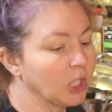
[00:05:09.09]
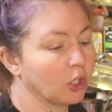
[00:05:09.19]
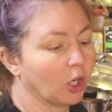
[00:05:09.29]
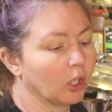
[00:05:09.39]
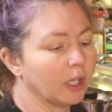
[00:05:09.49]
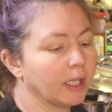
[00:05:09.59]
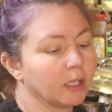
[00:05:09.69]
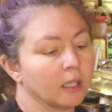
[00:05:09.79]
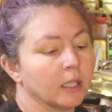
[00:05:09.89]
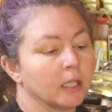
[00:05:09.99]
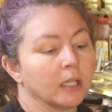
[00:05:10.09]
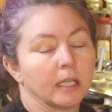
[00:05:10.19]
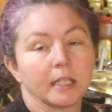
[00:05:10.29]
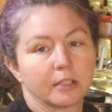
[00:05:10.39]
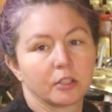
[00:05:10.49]
Garlic,
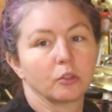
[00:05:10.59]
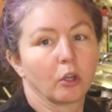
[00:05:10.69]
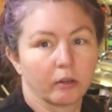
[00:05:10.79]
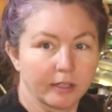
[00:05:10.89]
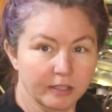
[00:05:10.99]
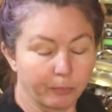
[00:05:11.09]
it's known as a